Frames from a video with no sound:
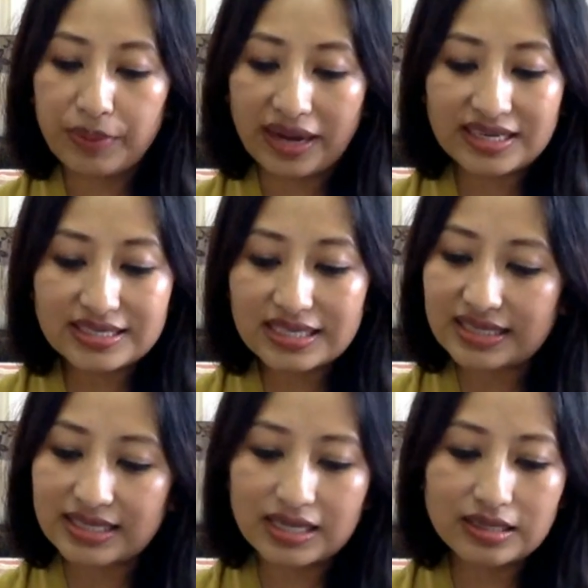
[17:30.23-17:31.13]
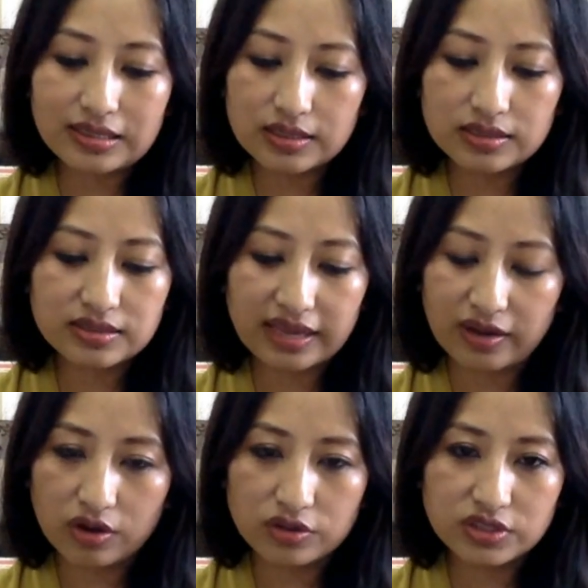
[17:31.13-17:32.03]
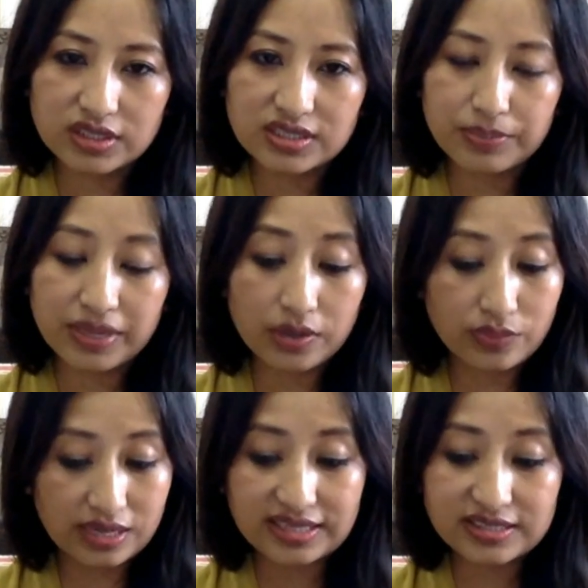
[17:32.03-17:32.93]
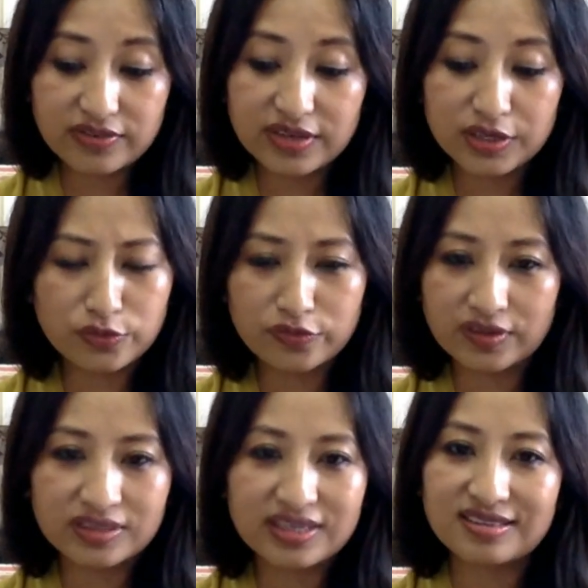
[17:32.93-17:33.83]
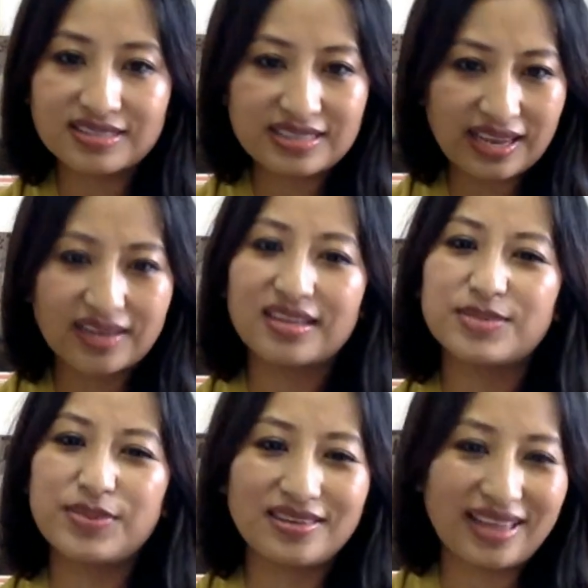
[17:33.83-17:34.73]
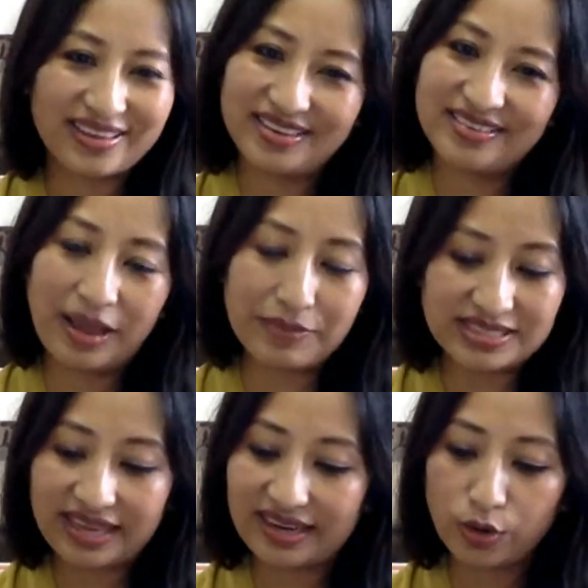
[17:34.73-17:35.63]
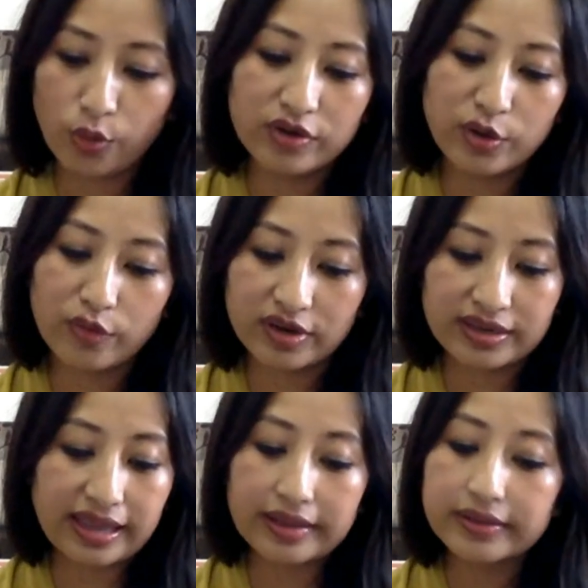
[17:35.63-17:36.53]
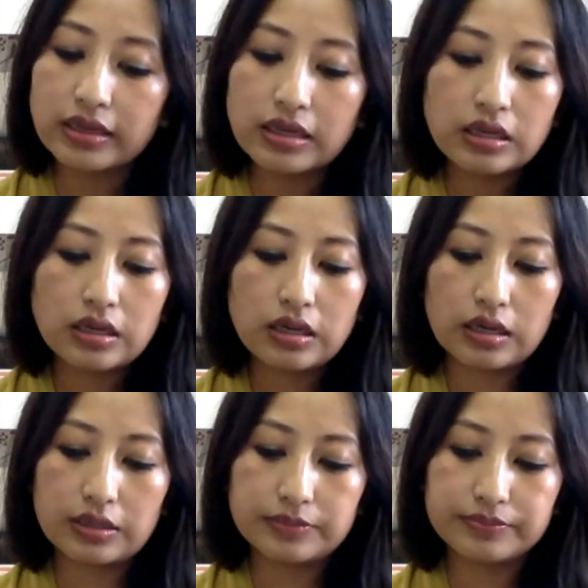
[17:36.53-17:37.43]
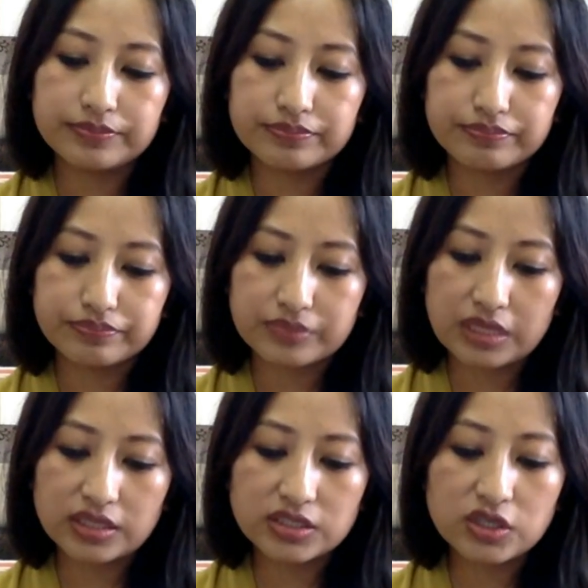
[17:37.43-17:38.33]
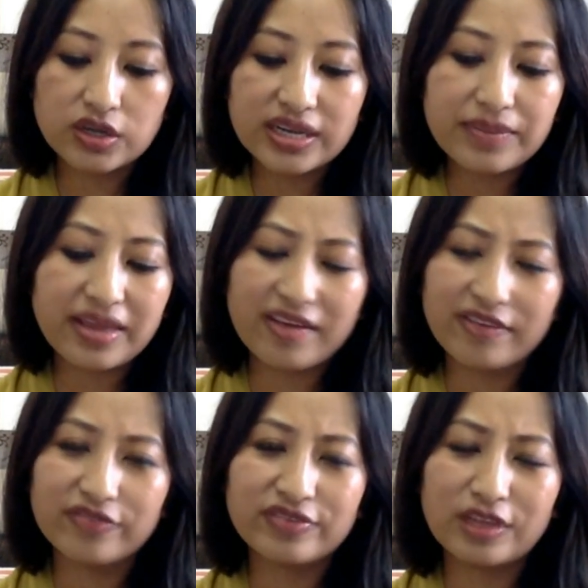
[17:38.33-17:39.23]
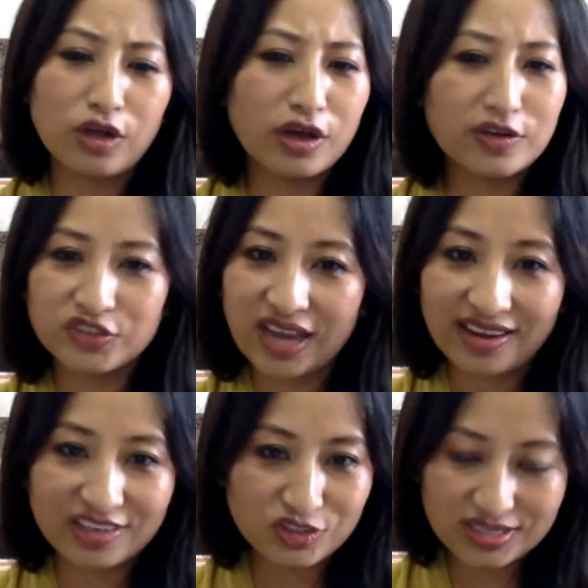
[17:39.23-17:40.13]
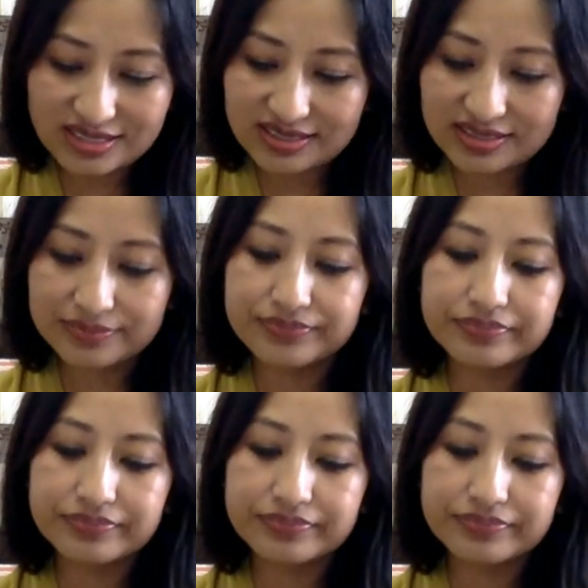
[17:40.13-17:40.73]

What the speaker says: practicing as a clinical psychologist, being a relatively new field in our state, has been like, I've been saying that over and over again. The journey may have a lot of challenges,